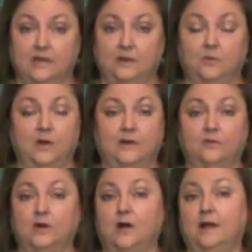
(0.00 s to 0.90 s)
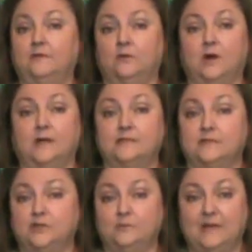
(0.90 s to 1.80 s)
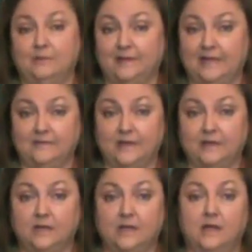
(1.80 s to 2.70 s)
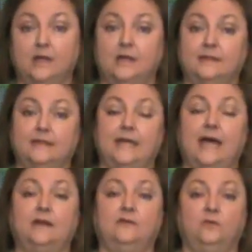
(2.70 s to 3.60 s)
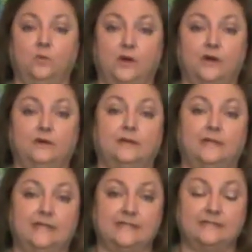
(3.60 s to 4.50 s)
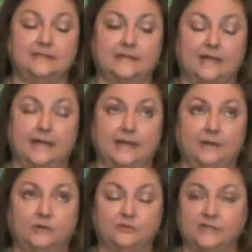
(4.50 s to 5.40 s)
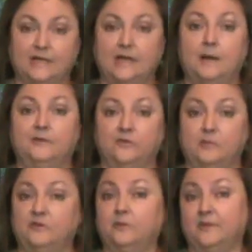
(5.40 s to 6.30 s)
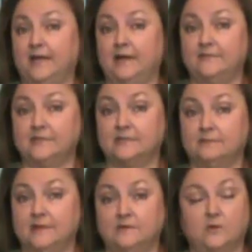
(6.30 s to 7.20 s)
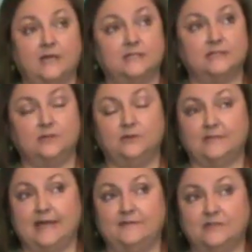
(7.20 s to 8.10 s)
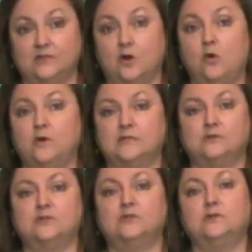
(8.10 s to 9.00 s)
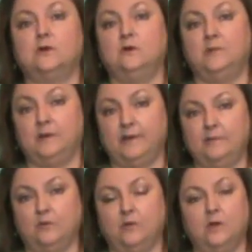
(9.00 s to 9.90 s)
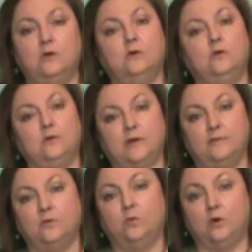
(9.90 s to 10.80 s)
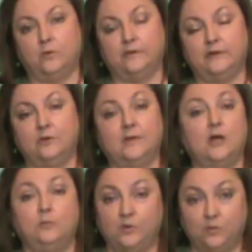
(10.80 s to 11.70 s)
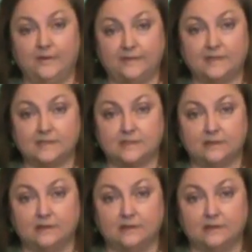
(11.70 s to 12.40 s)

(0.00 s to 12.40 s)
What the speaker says: whatever gods or goddesses you may believe in, that is where this energy comes from, is from the heavens. So I just use the heavens as a whole because there's so many people who come to work with you and help you with this.